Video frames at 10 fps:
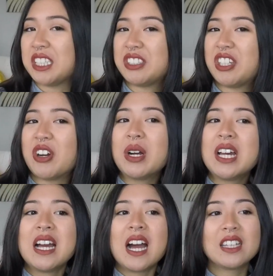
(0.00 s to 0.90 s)
You know,
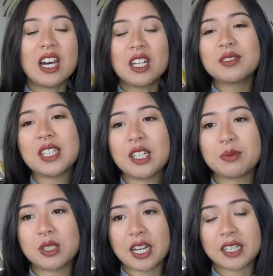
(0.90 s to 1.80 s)
a lot of
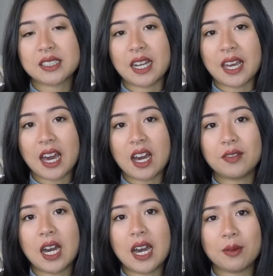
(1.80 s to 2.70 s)
denim jackets that I have,
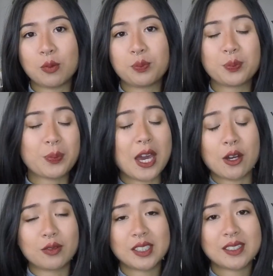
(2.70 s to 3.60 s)
I buy
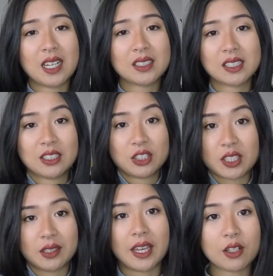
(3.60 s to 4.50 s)
oversized because I
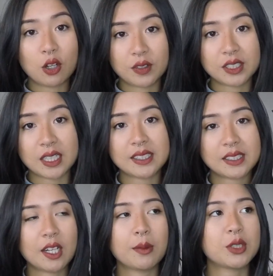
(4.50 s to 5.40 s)
just like oversized
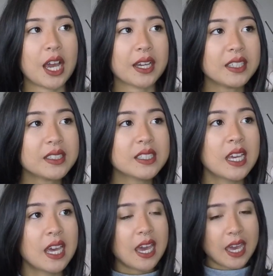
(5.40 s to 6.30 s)
denim jackets,
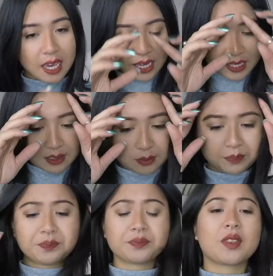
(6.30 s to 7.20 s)
and
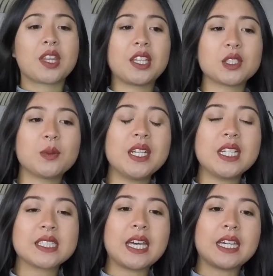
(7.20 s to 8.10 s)
this one
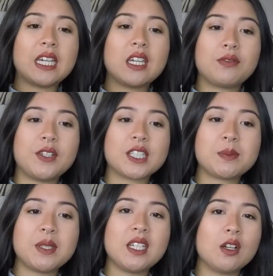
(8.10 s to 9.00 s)
is like it fits
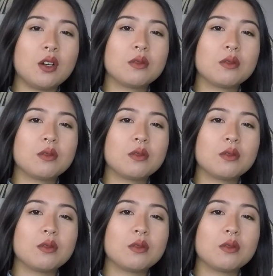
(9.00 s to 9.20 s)
me,